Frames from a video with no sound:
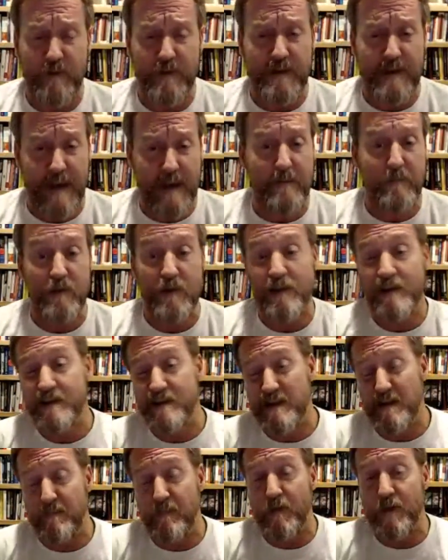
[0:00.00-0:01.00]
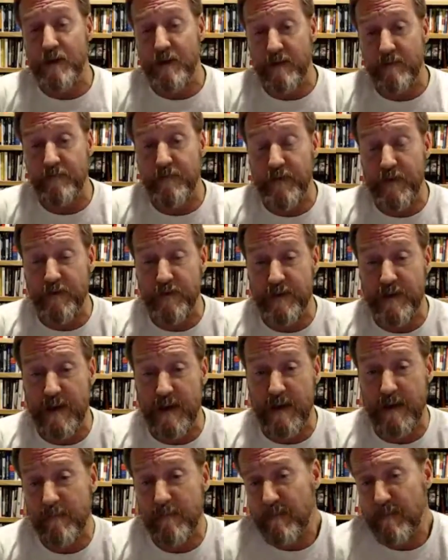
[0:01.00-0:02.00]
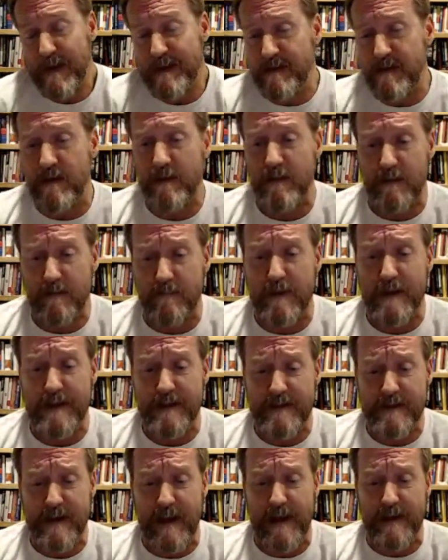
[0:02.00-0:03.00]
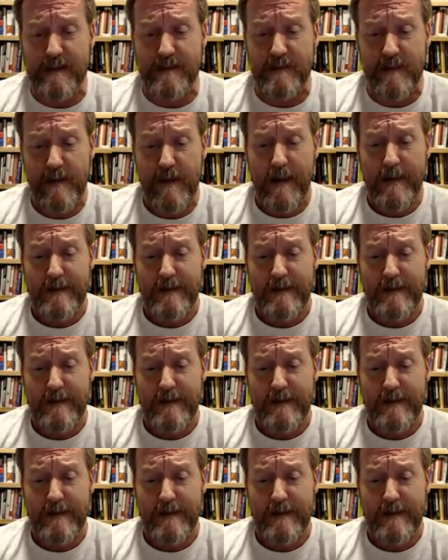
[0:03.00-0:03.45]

The table is somewhat confusing, and basically what it says,